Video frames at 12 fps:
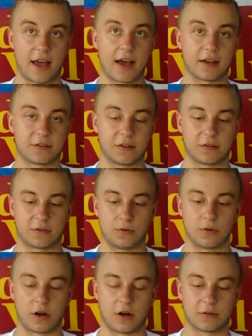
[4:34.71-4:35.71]
access
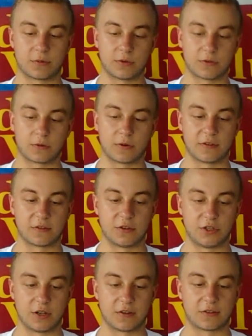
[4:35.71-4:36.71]
to the hospital, so I
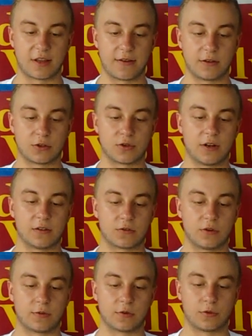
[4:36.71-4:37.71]
suggest having
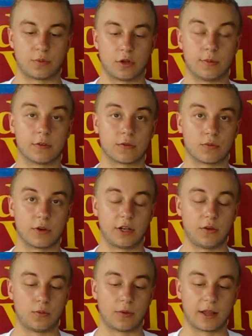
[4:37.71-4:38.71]
transcripts or diplomas
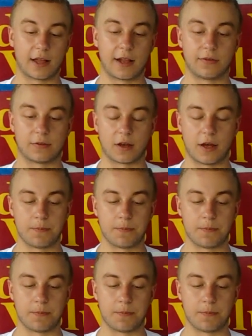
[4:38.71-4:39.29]
ready well ahead of